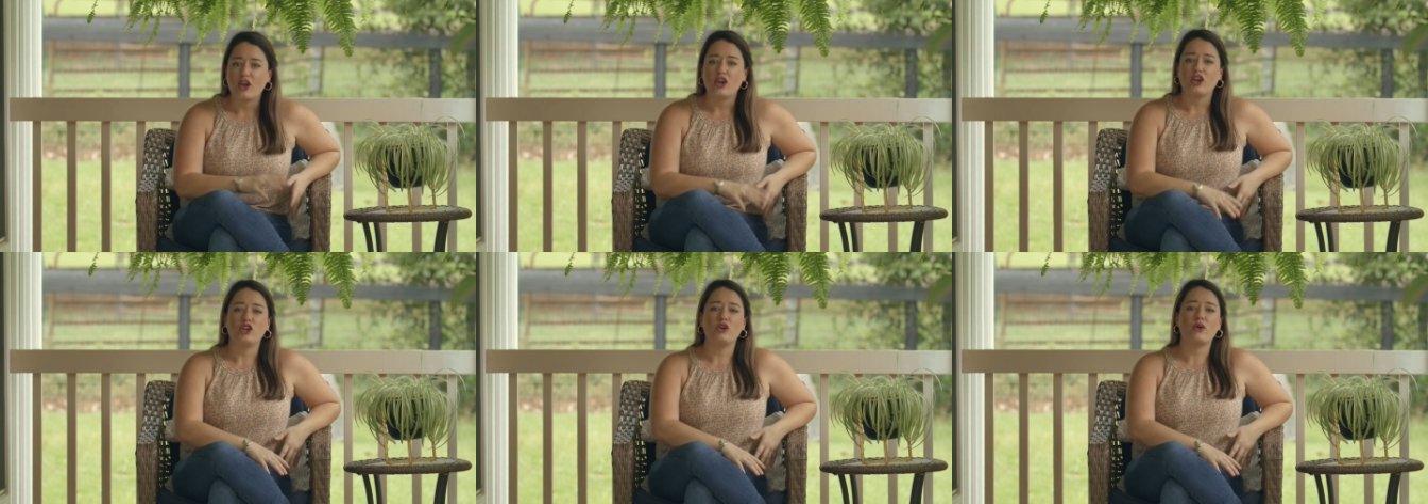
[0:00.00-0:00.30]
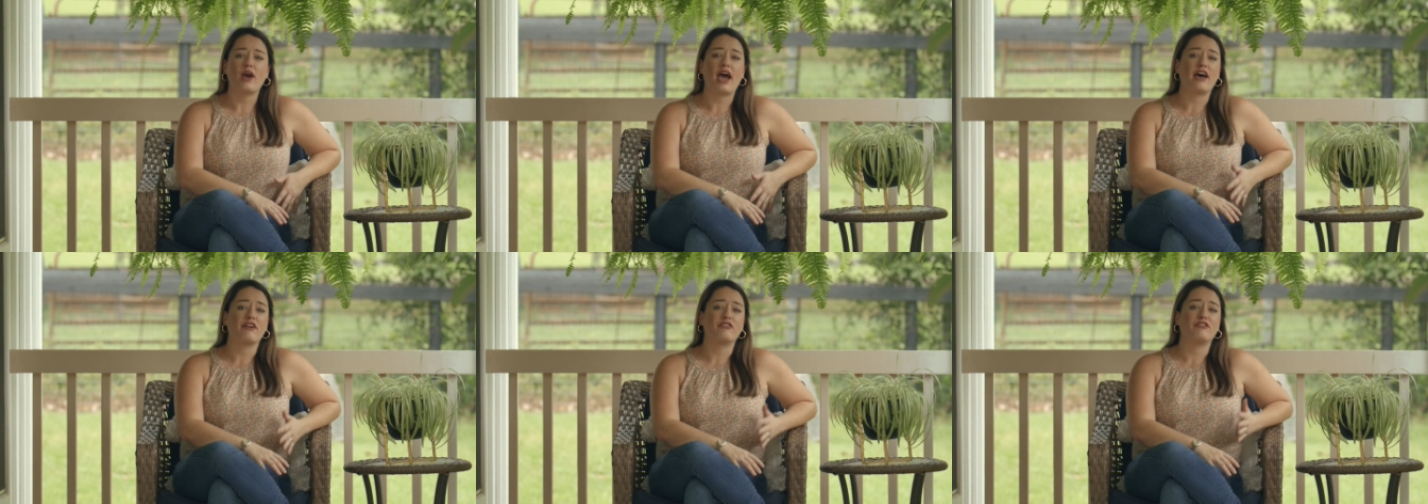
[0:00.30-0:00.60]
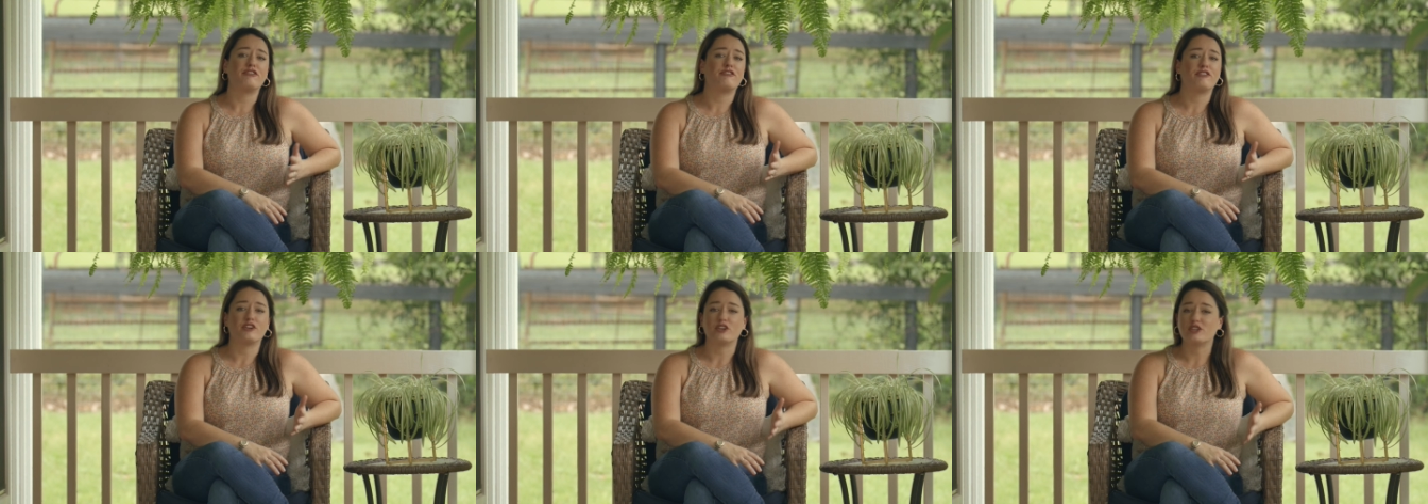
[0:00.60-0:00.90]
You have
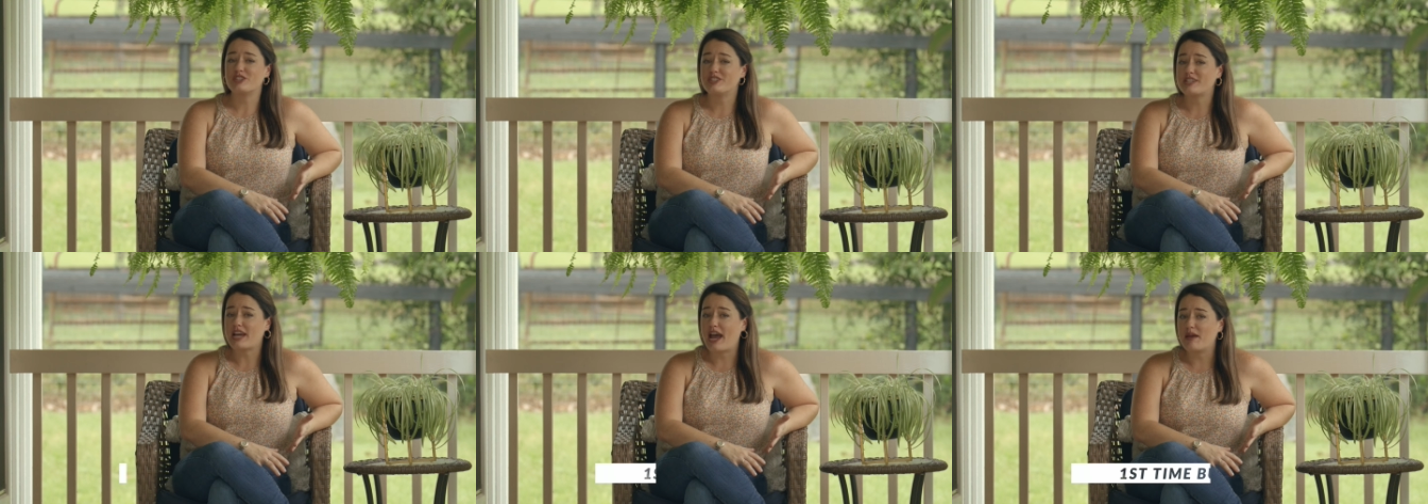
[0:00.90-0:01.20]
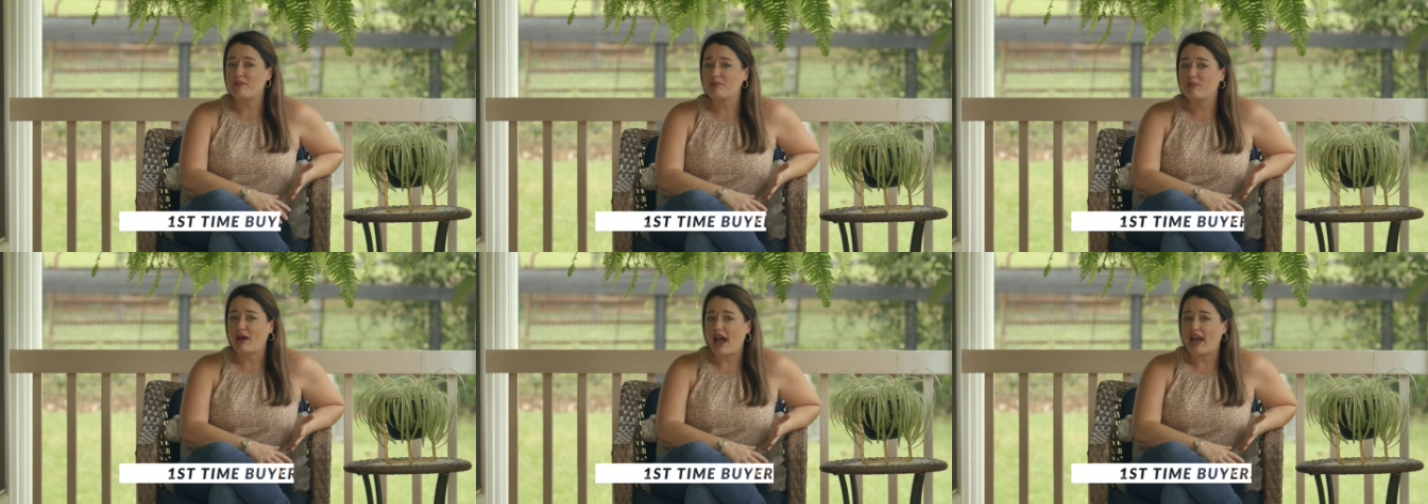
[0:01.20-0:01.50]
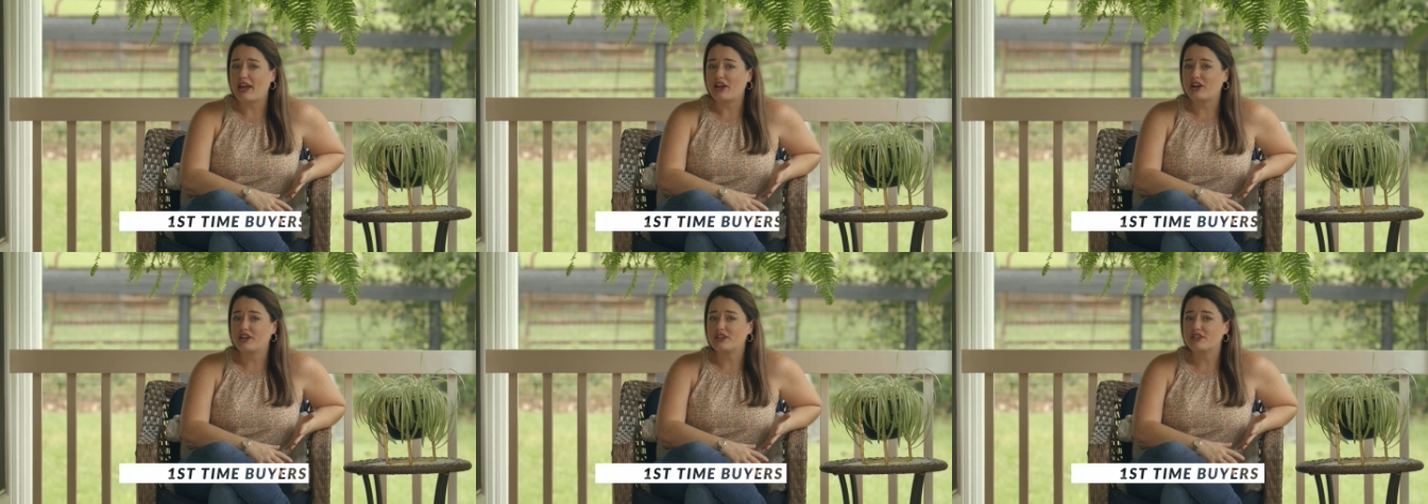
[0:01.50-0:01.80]
first-time
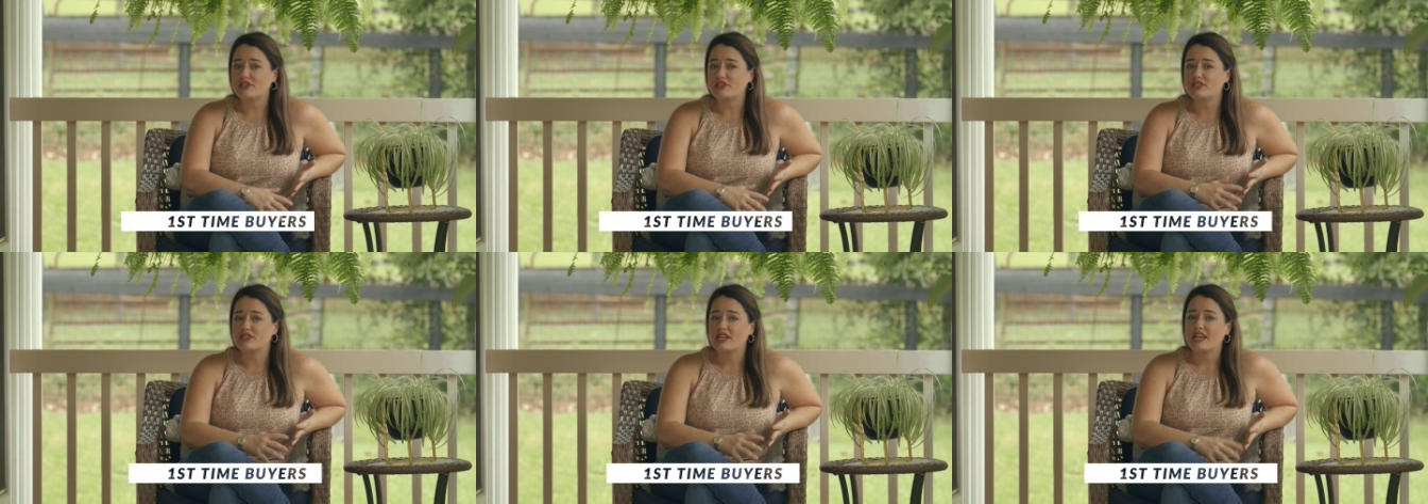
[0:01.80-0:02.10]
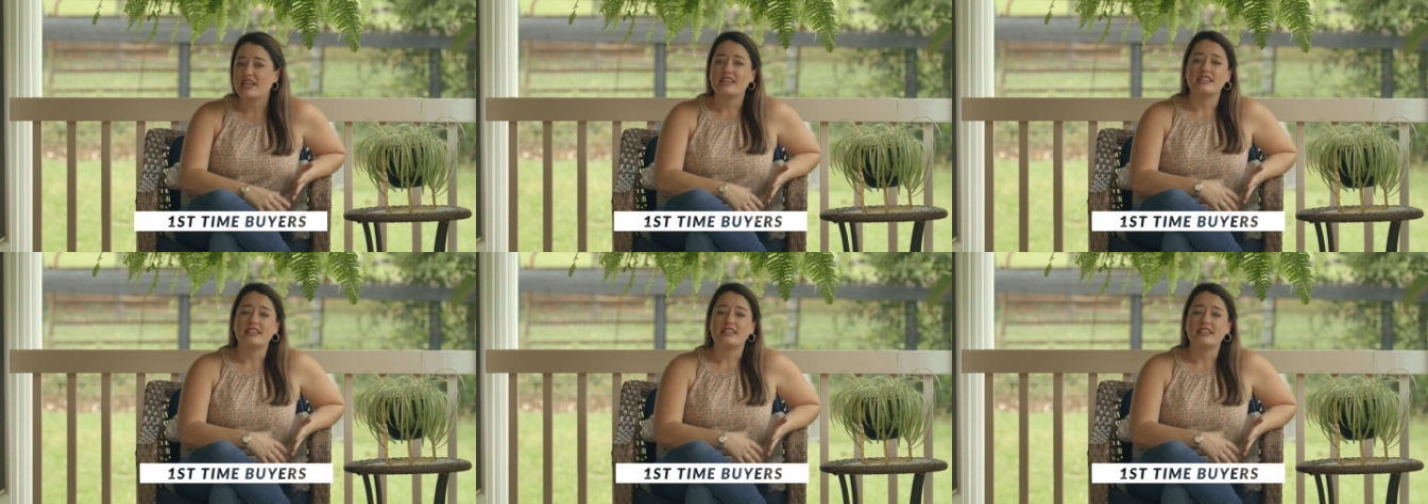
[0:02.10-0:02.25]
buyers,